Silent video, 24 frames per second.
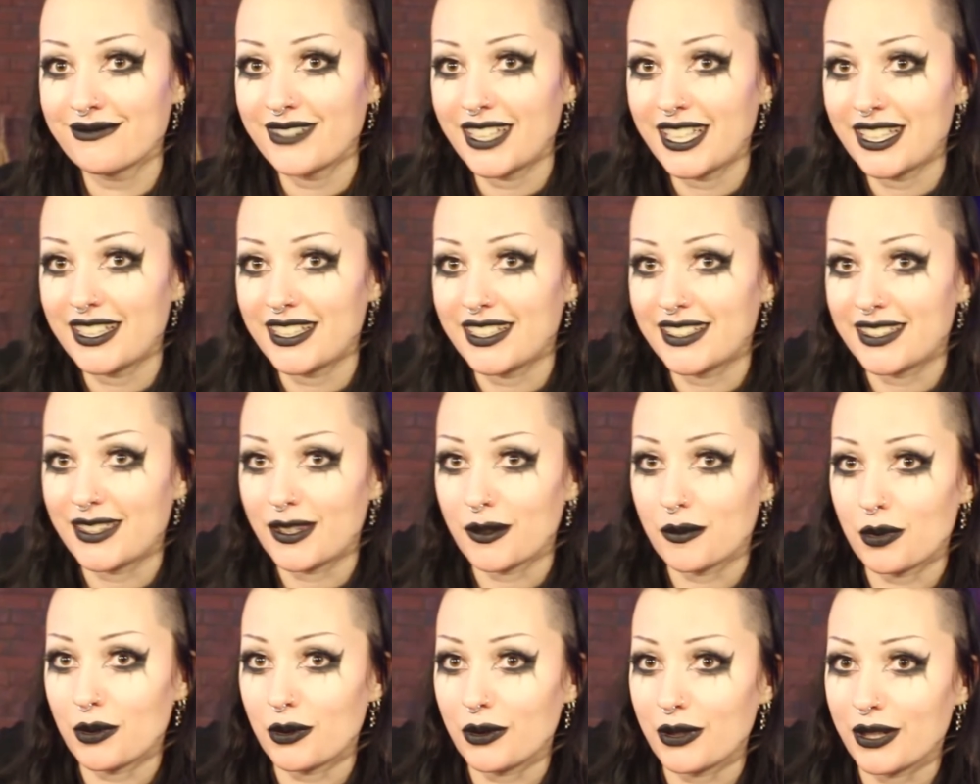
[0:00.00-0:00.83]
It is the
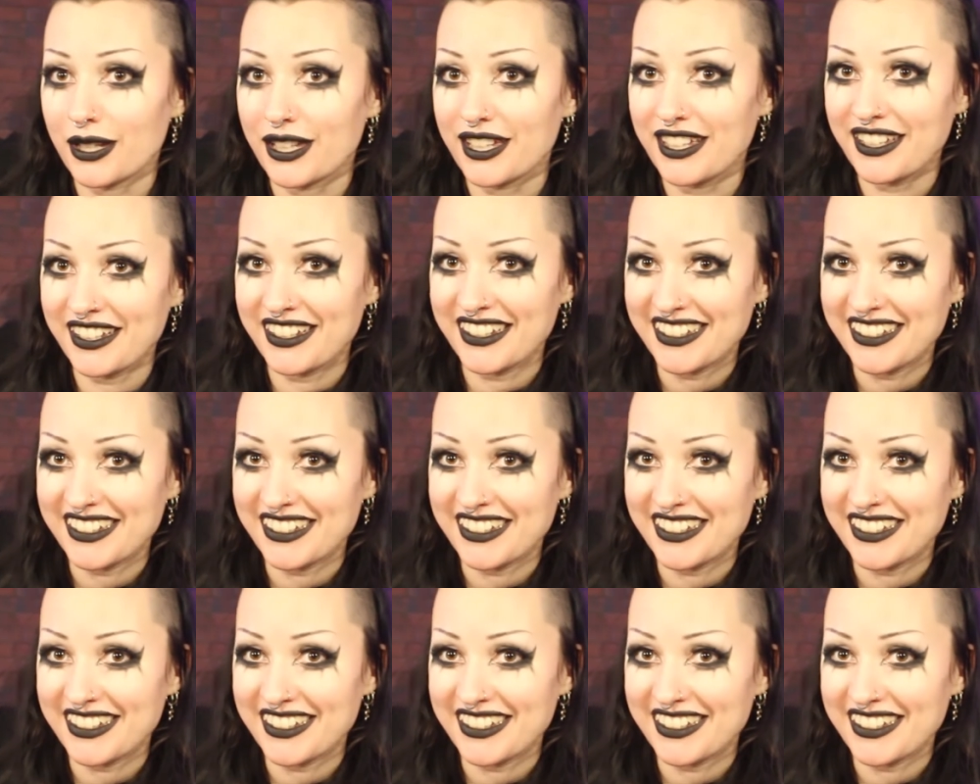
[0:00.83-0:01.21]
boy.